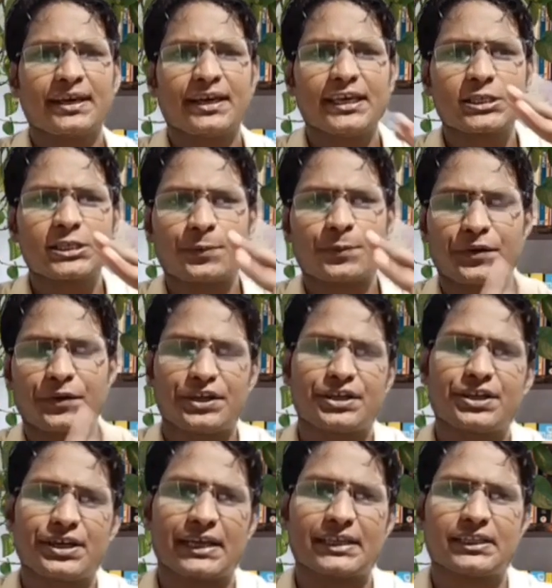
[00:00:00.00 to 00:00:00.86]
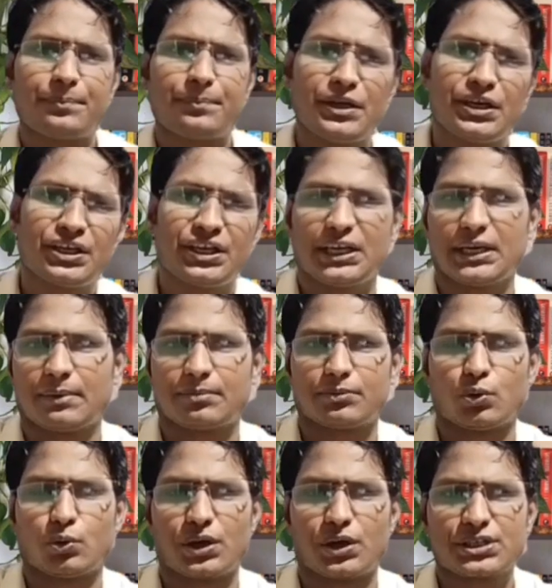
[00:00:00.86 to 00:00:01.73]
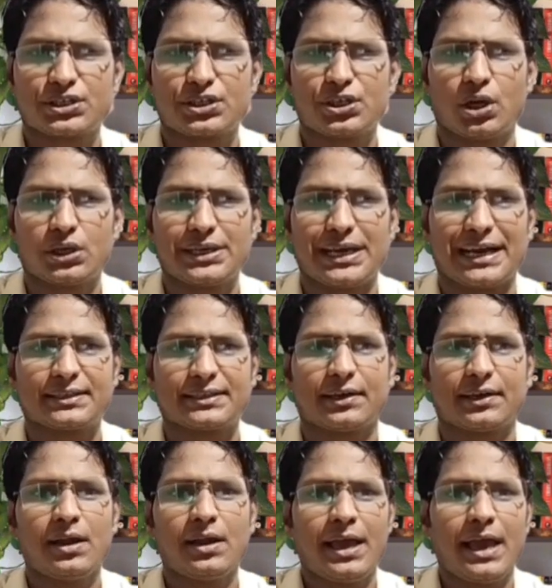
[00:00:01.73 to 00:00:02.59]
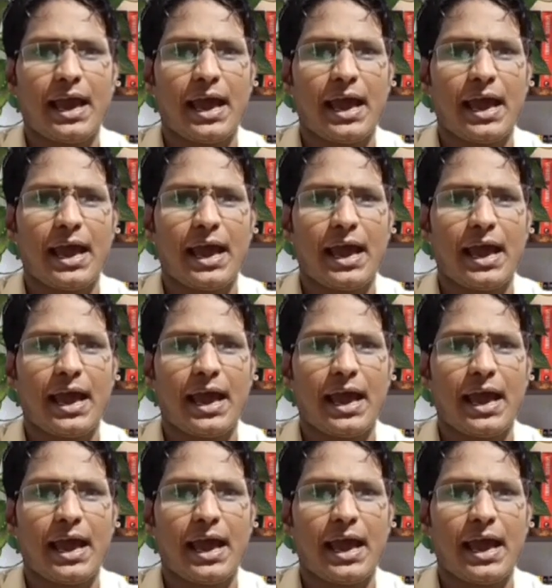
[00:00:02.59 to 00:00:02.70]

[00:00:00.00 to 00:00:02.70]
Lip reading: aspirated at the beginning of the words, not at the